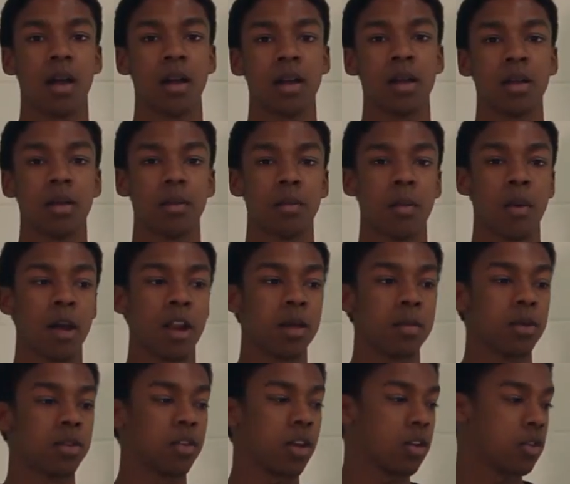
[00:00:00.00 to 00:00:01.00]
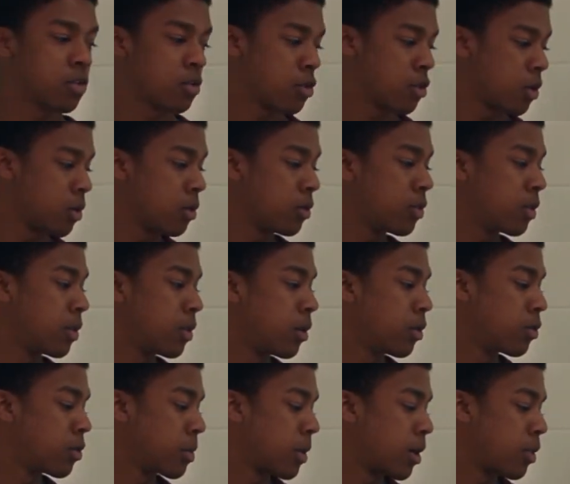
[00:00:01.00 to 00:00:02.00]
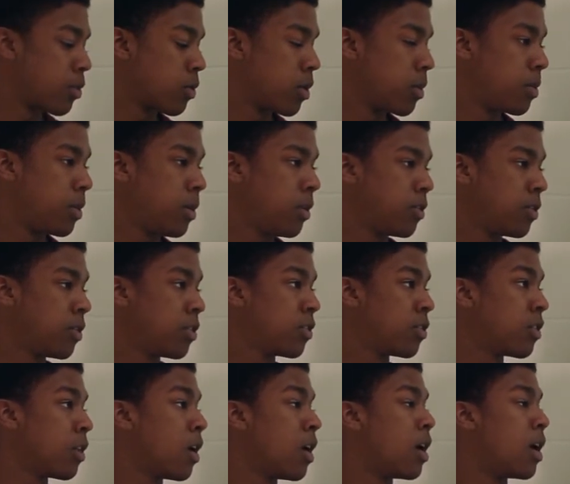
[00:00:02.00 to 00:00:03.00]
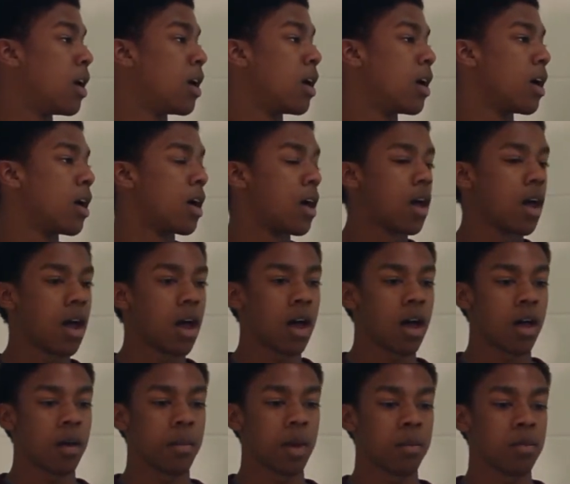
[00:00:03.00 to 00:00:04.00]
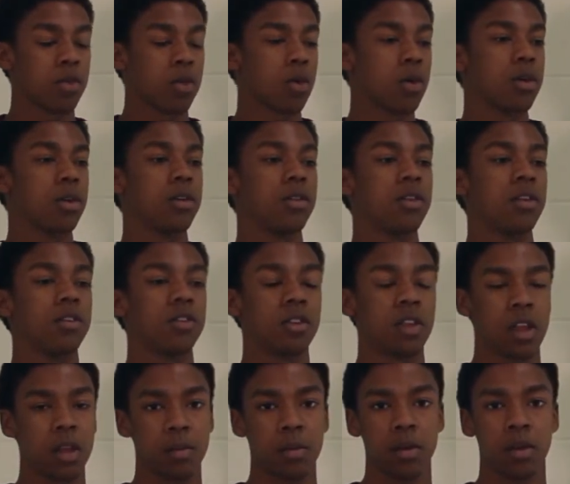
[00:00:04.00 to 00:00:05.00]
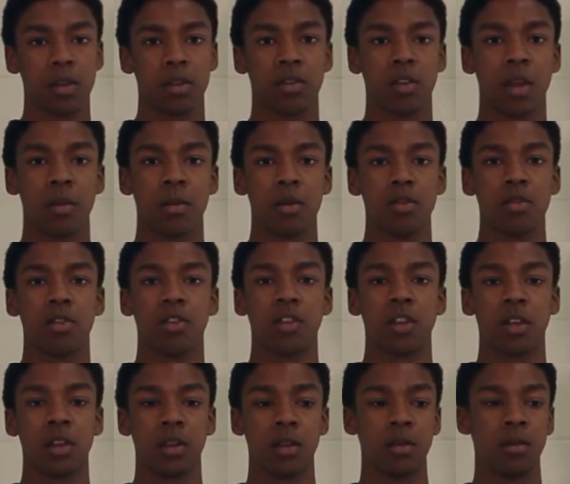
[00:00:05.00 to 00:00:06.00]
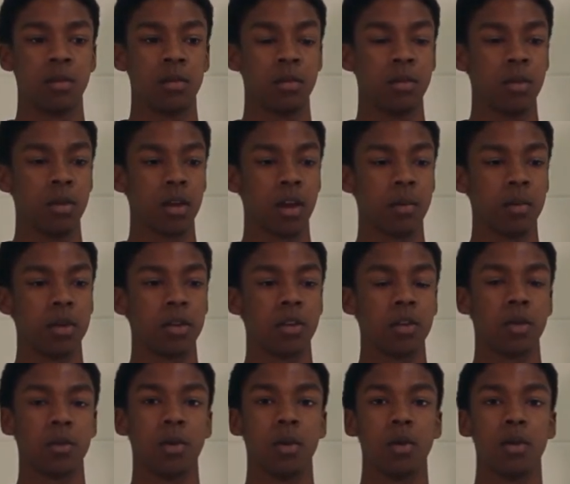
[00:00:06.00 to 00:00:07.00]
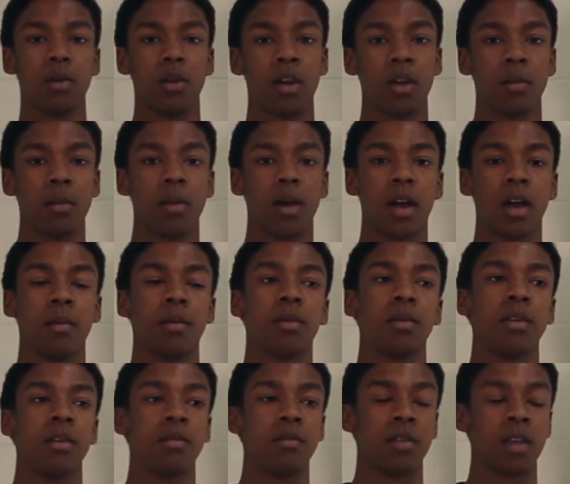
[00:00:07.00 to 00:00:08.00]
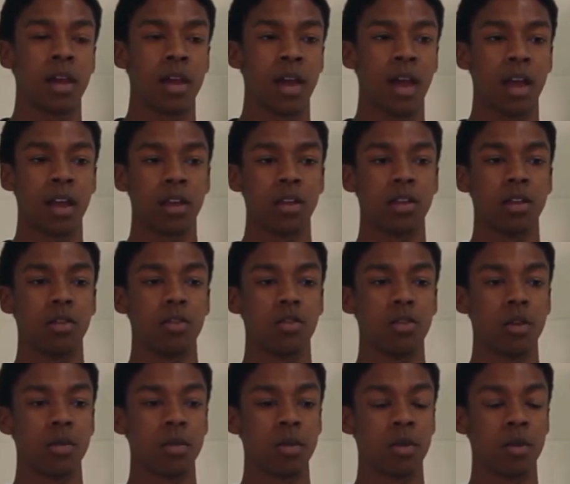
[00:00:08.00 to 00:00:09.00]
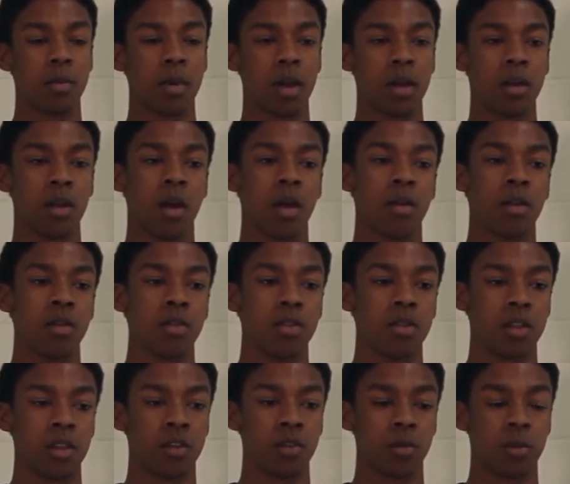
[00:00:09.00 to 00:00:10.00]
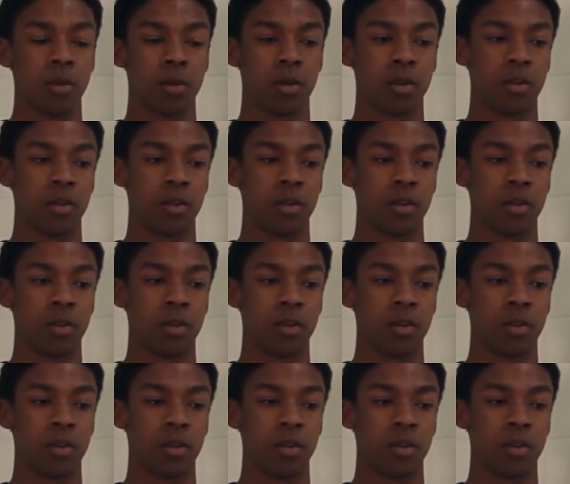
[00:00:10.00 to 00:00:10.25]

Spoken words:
Alright, my name is Isaac Jones, and those are my 3 pieces. I'm showing you these today because I'm interested in coming to your program. I believe that I can contribute my knowledge as